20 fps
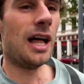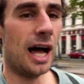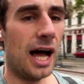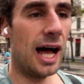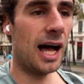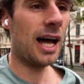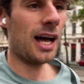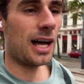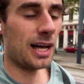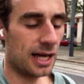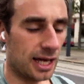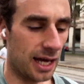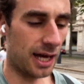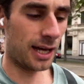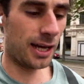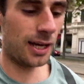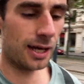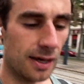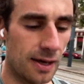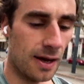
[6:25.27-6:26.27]
Uh,
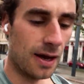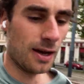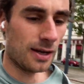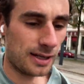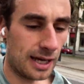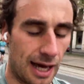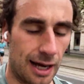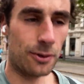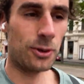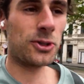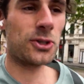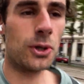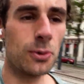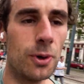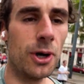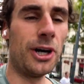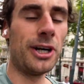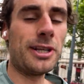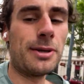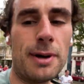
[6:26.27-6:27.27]
yeah, I was so
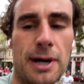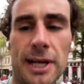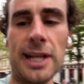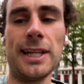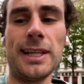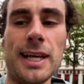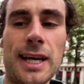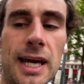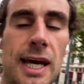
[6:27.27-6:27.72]
worried about it.